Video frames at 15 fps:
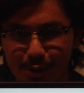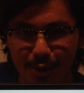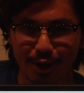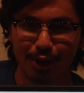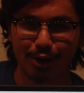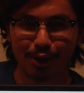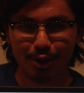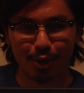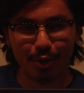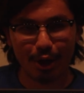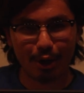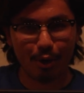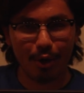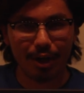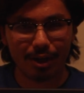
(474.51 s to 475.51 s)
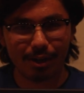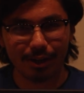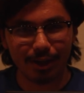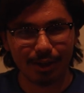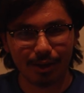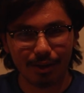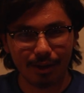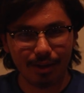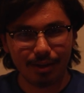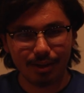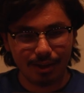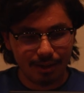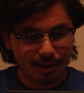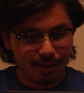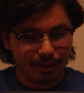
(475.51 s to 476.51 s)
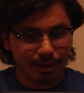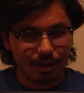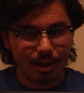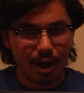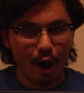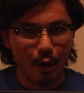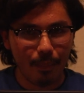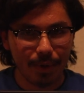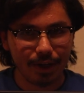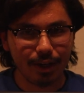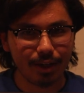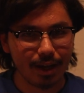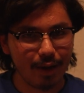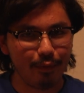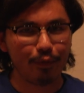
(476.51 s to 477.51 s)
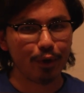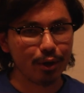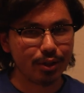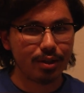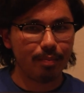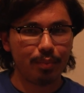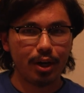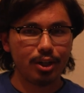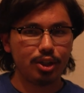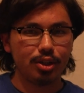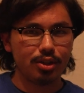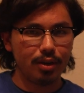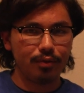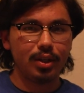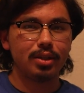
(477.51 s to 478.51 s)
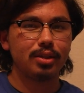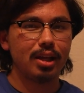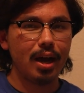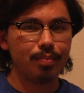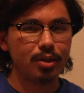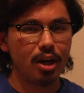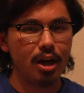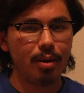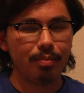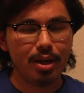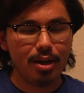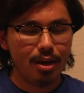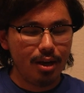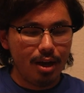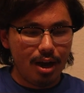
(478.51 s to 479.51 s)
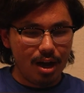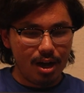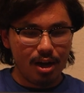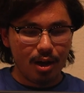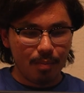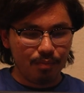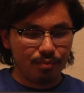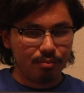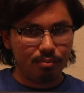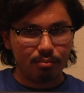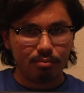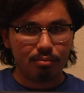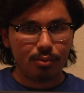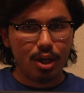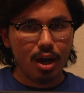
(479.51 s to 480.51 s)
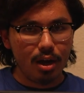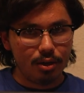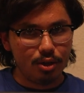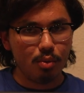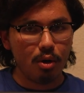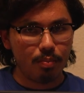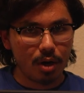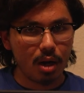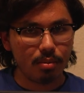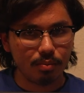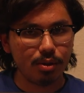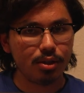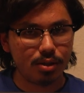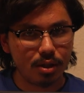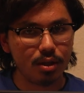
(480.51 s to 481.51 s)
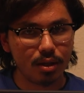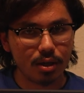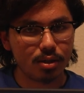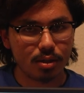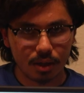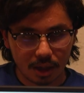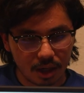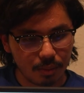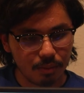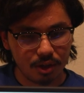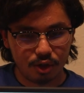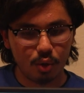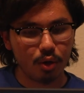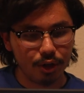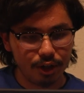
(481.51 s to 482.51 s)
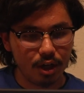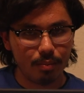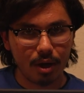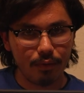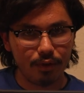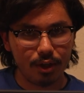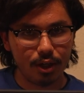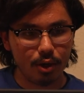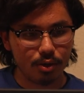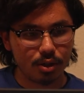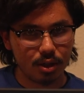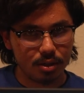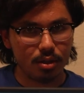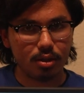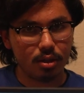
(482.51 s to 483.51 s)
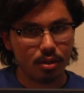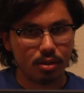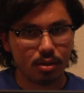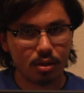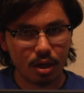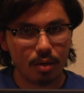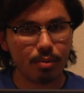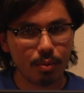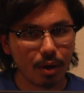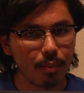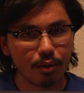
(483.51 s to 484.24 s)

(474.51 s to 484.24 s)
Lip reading: wanted to do a quick little opening and first impressions of this laptop. Yeah, you will probably see this in a majority of my videos because this is gonna be my